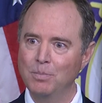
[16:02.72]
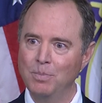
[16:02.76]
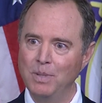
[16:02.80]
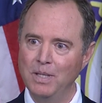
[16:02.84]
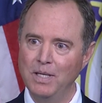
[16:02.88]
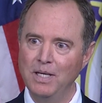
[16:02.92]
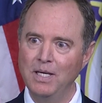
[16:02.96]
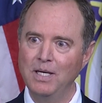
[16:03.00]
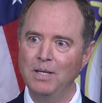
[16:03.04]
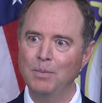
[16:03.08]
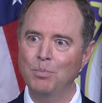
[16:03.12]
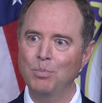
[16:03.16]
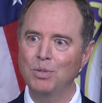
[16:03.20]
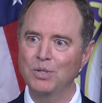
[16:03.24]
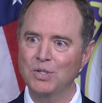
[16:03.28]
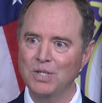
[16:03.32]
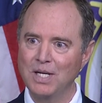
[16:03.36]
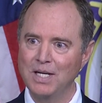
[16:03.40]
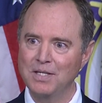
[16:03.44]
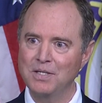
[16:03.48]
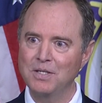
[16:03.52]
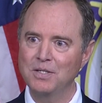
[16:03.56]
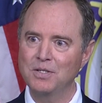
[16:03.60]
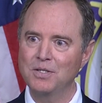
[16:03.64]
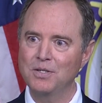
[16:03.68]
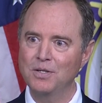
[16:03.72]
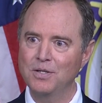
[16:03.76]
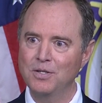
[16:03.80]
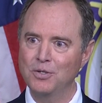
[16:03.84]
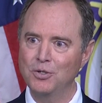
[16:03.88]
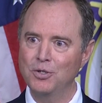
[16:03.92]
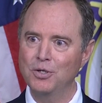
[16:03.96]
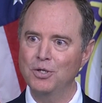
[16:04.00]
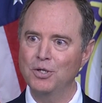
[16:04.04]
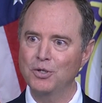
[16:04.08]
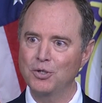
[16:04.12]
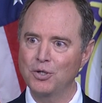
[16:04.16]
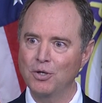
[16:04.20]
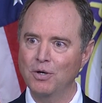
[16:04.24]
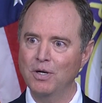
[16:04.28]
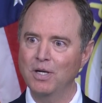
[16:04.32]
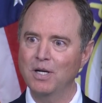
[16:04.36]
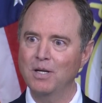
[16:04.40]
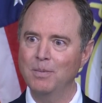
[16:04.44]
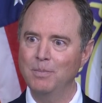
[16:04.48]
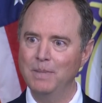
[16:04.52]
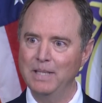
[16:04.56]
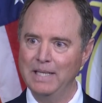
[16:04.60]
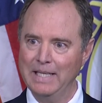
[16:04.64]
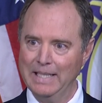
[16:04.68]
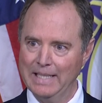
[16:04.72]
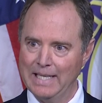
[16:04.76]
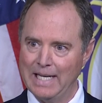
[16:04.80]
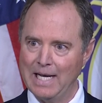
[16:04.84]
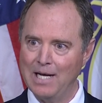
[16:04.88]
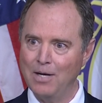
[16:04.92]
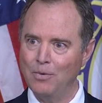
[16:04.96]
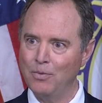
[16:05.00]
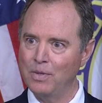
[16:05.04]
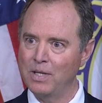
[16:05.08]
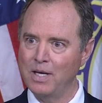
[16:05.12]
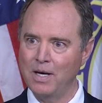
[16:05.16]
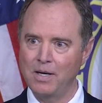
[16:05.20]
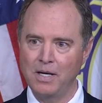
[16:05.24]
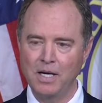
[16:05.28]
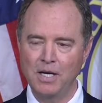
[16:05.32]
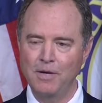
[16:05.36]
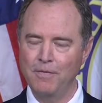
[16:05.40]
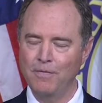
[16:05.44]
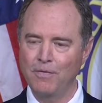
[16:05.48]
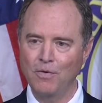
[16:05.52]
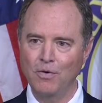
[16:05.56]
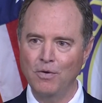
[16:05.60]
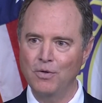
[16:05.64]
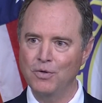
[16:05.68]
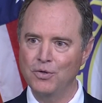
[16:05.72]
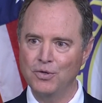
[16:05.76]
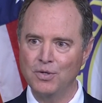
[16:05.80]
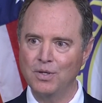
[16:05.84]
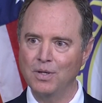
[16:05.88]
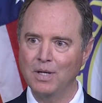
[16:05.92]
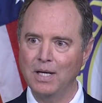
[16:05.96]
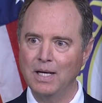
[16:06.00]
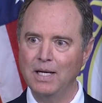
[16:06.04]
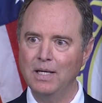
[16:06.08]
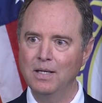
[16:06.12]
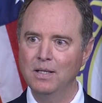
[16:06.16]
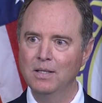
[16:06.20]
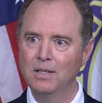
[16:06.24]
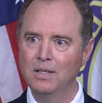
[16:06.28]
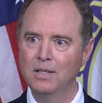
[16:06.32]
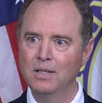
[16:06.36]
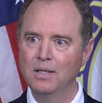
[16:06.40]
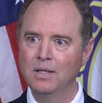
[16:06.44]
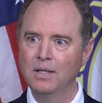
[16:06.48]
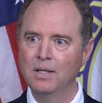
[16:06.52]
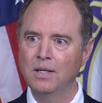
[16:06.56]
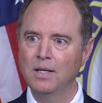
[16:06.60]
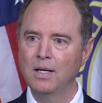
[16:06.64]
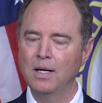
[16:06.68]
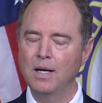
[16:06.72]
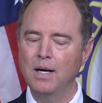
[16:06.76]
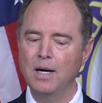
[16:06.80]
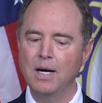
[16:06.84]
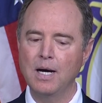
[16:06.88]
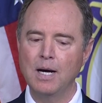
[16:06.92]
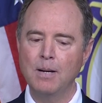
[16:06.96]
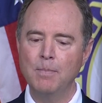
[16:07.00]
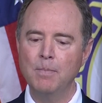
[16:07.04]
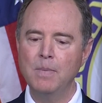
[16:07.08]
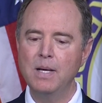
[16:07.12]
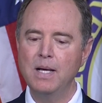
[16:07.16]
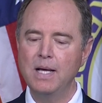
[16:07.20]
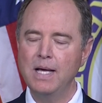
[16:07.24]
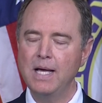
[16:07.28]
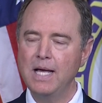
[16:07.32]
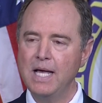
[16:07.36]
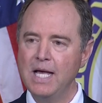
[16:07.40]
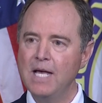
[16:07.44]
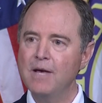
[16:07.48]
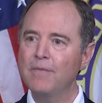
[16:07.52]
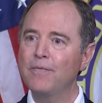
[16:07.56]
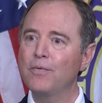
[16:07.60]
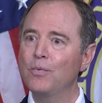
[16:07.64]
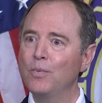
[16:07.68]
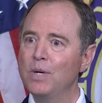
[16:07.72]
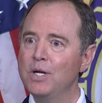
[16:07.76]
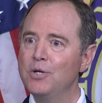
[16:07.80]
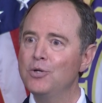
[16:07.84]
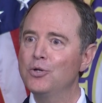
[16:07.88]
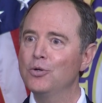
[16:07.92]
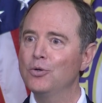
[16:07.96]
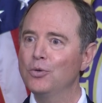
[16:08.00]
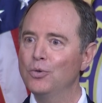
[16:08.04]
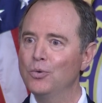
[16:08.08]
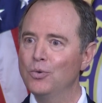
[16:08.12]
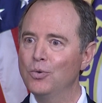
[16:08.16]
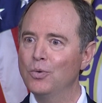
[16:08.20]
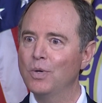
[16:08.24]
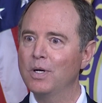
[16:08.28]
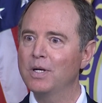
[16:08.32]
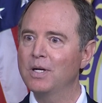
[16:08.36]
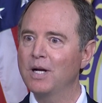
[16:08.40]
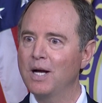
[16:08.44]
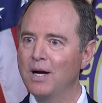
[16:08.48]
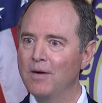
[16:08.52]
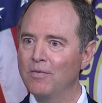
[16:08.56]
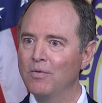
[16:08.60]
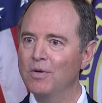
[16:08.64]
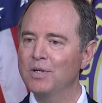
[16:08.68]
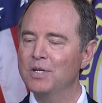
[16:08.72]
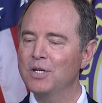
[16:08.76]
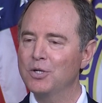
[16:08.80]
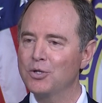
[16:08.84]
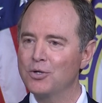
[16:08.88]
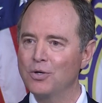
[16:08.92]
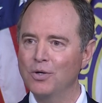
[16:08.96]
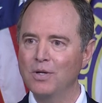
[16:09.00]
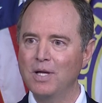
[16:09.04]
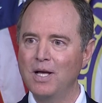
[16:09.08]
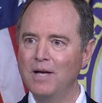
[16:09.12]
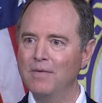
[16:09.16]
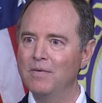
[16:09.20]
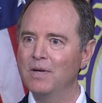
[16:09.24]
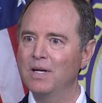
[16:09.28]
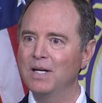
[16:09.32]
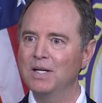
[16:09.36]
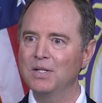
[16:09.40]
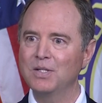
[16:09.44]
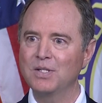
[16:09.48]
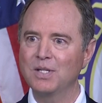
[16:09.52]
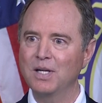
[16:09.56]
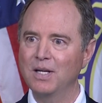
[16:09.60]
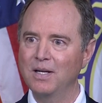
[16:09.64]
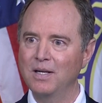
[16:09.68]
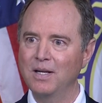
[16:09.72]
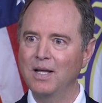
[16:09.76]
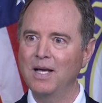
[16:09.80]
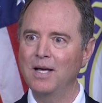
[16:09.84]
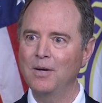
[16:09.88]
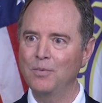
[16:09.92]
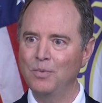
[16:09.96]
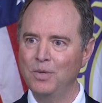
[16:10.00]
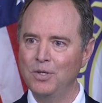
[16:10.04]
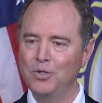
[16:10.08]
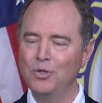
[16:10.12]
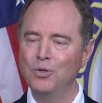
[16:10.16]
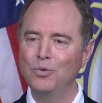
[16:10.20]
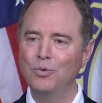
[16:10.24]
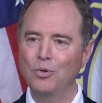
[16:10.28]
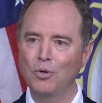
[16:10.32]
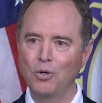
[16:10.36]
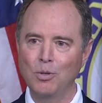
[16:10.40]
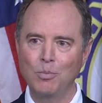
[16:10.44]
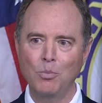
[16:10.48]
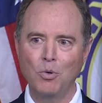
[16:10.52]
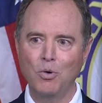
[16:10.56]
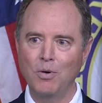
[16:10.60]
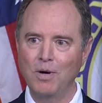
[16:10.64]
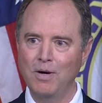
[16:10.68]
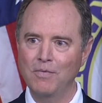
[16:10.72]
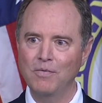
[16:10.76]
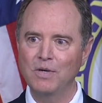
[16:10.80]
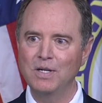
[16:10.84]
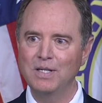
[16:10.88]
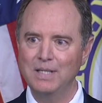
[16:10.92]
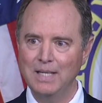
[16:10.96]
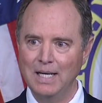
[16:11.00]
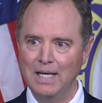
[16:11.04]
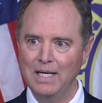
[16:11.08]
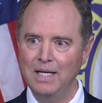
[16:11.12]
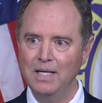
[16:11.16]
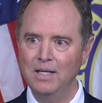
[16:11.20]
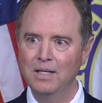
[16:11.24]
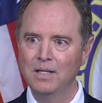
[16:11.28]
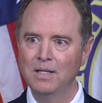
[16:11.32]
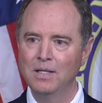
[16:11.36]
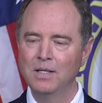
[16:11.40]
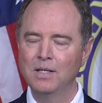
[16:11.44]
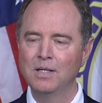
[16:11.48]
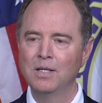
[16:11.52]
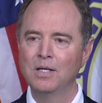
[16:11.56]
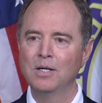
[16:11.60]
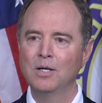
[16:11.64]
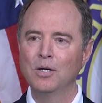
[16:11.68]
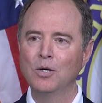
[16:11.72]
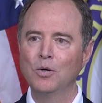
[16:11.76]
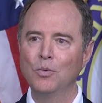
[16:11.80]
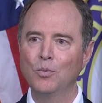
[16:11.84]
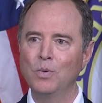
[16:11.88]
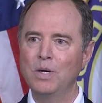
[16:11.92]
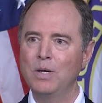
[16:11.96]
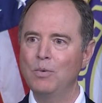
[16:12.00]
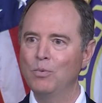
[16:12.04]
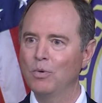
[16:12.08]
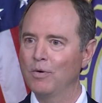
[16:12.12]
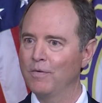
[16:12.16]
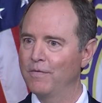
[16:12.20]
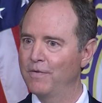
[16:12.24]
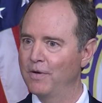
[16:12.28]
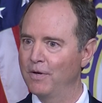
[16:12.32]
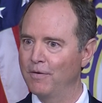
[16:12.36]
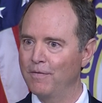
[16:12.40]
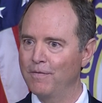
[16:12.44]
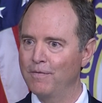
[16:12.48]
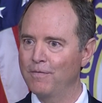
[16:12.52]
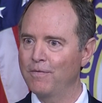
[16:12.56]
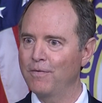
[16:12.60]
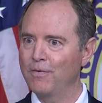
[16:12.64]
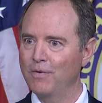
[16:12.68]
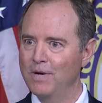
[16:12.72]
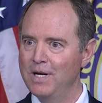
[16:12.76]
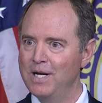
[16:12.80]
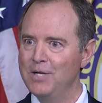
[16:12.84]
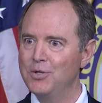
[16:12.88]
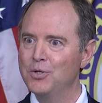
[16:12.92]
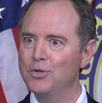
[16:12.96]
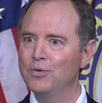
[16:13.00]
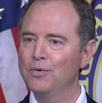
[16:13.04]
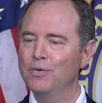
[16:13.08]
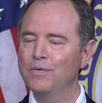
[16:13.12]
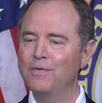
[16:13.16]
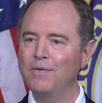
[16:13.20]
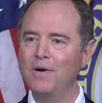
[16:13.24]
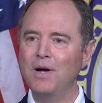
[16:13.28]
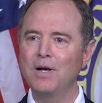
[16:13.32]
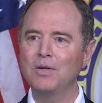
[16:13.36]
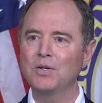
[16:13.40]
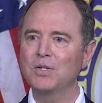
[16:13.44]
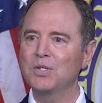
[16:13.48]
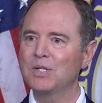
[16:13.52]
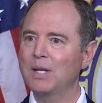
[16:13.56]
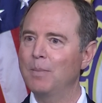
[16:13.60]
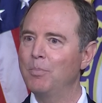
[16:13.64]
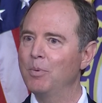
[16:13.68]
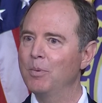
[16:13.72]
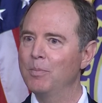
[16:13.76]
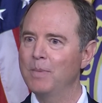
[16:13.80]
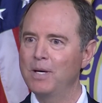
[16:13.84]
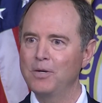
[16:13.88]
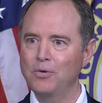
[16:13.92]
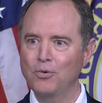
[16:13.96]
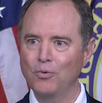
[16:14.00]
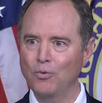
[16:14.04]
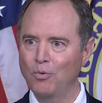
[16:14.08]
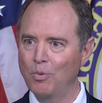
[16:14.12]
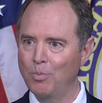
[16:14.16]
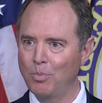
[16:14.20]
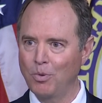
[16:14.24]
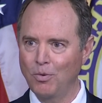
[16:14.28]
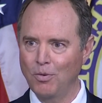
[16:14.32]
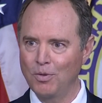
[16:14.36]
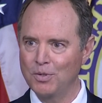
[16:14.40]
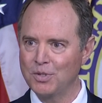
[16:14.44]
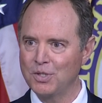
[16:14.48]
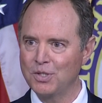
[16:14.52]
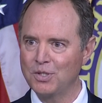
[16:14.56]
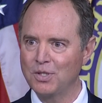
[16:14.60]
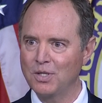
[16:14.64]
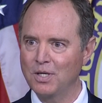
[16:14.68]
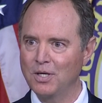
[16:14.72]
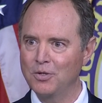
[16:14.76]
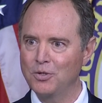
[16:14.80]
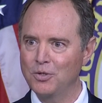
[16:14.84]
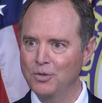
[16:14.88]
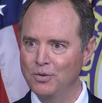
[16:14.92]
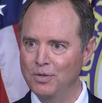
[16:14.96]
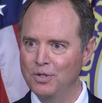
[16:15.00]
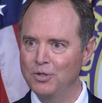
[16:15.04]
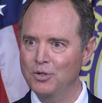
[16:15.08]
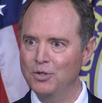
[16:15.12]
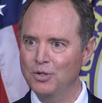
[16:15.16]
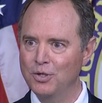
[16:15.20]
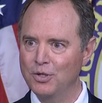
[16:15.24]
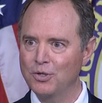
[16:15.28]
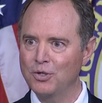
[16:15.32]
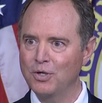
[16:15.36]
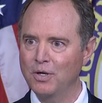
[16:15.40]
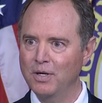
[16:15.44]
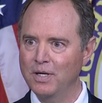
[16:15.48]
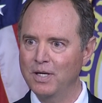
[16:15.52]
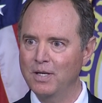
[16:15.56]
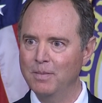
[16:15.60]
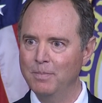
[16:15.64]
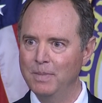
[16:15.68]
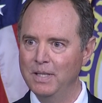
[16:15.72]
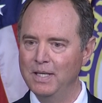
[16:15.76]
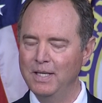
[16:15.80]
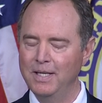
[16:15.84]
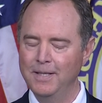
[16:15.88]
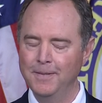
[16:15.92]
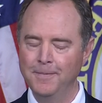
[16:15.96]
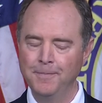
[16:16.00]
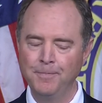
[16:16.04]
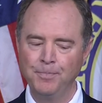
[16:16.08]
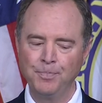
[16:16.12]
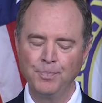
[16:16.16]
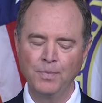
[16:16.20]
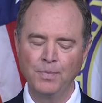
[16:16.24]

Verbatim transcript: to be presented to the Judiciary Committee now without any further delay. If we do uncover additional evidence, and we do learn more every day, we will feel free to file supplemental reports to the Judiciary Committee.